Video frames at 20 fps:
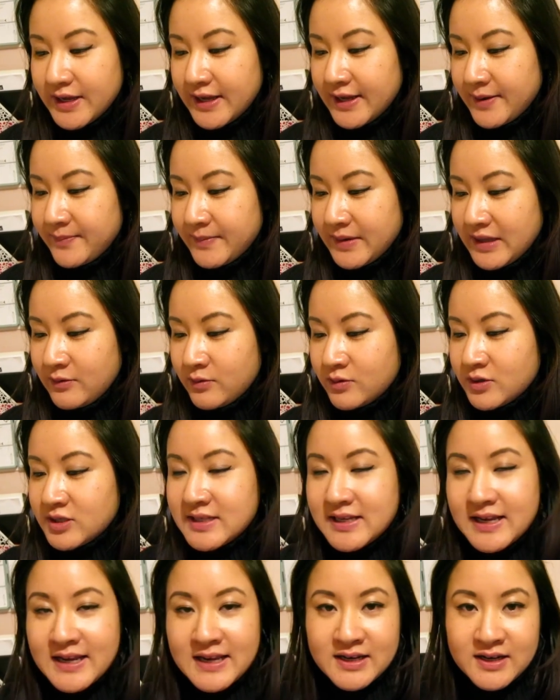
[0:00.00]
Um, it was
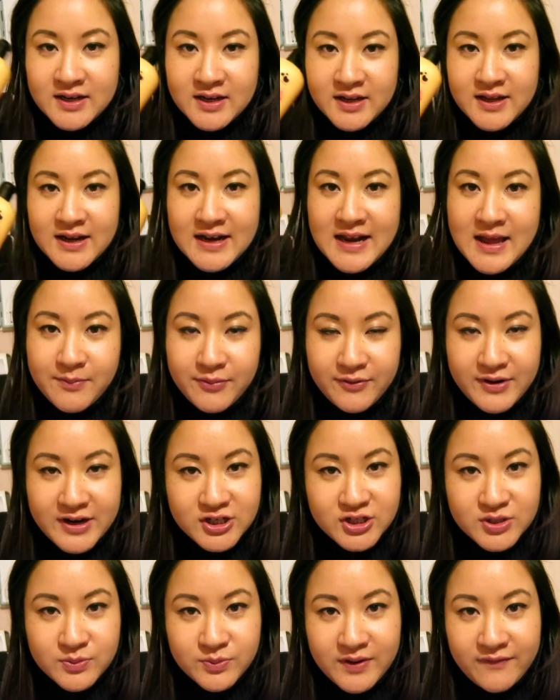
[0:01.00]
in
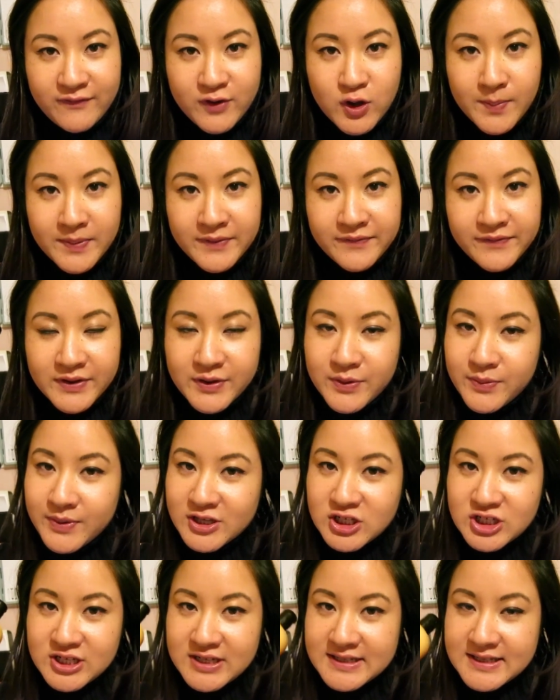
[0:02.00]
collaboration with CoppaFeel,
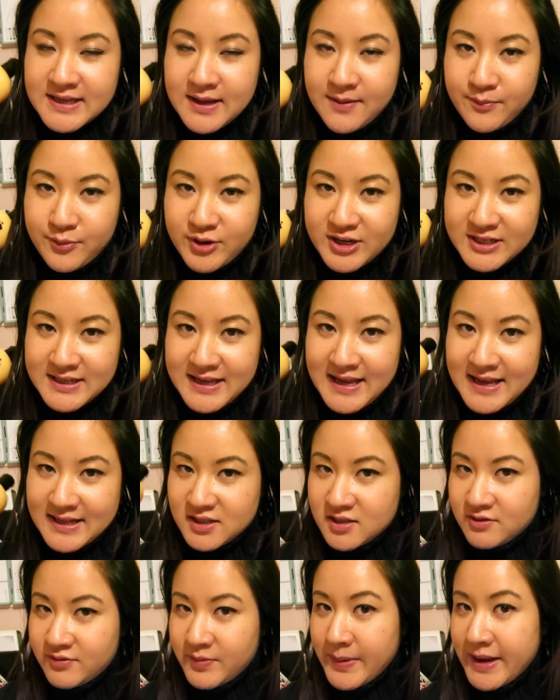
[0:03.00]
which is um, breast
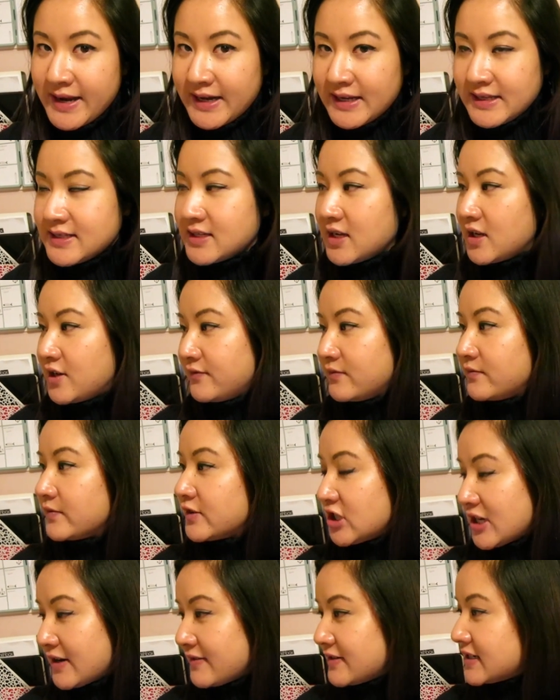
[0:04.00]
cancer awareness kind of
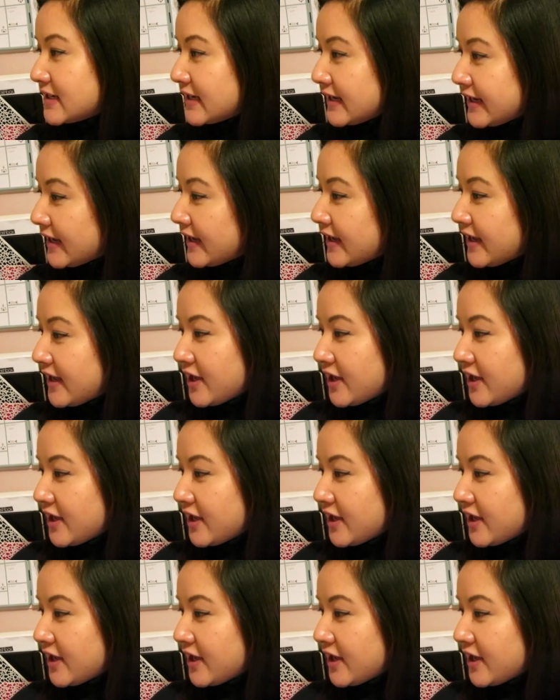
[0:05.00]
charity.